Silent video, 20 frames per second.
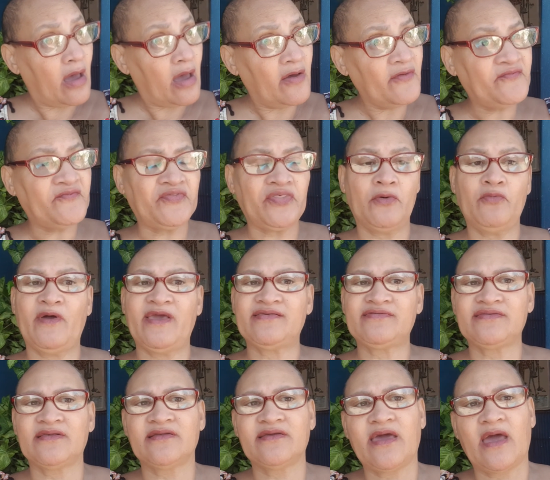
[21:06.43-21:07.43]
of the
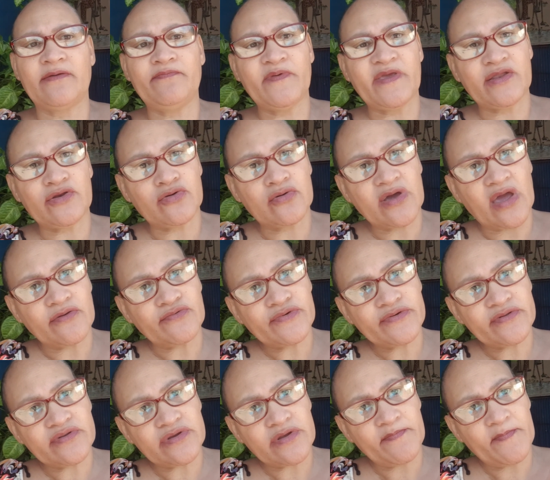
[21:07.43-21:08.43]
Western Cape
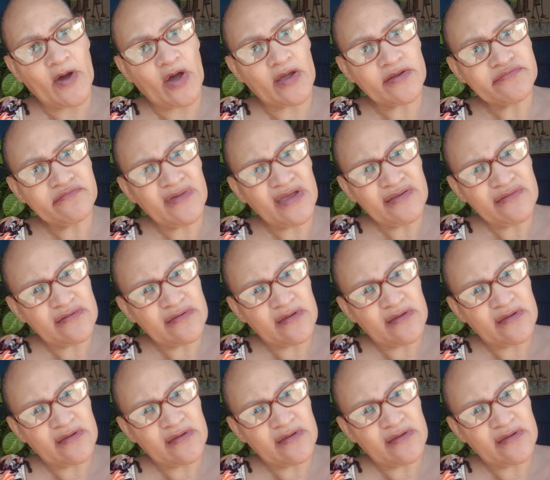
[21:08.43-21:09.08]
Education Department,